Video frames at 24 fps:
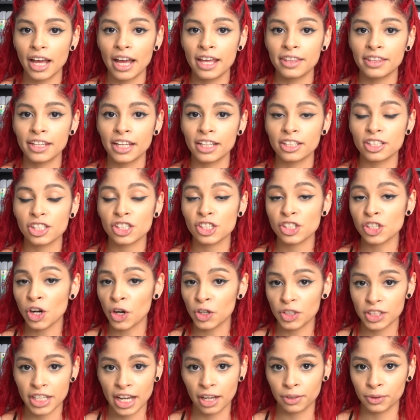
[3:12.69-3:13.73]
and then
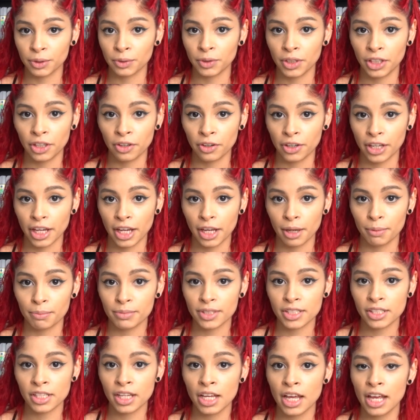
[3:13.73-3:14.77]
start downloading your
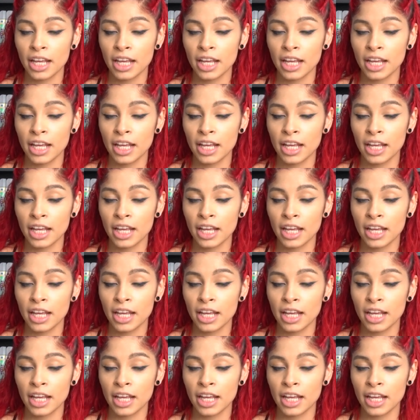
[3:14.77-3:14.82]
games.